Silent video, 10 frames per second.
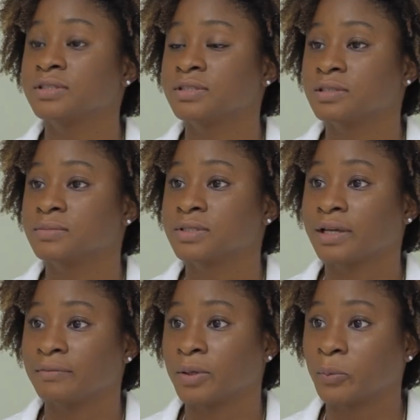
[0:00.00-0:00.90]
systems
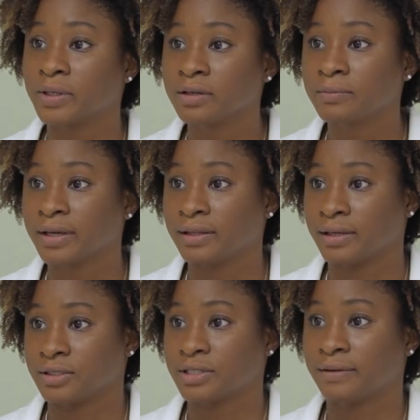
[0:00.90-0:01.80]
have been weakened by
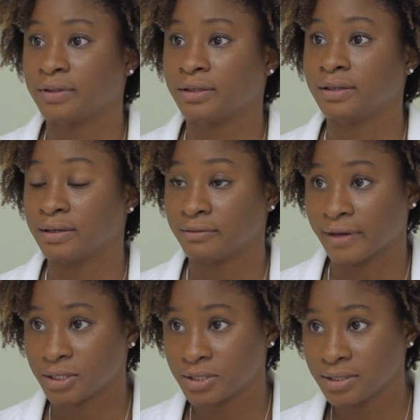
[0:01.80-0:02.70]
the HIV
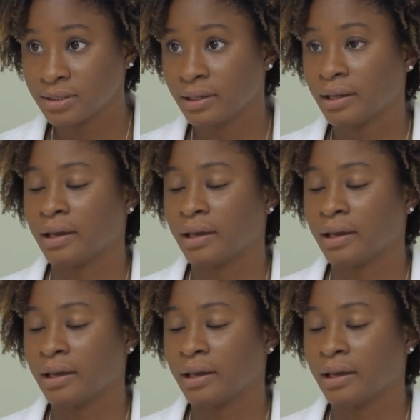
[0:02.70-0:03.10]
infection,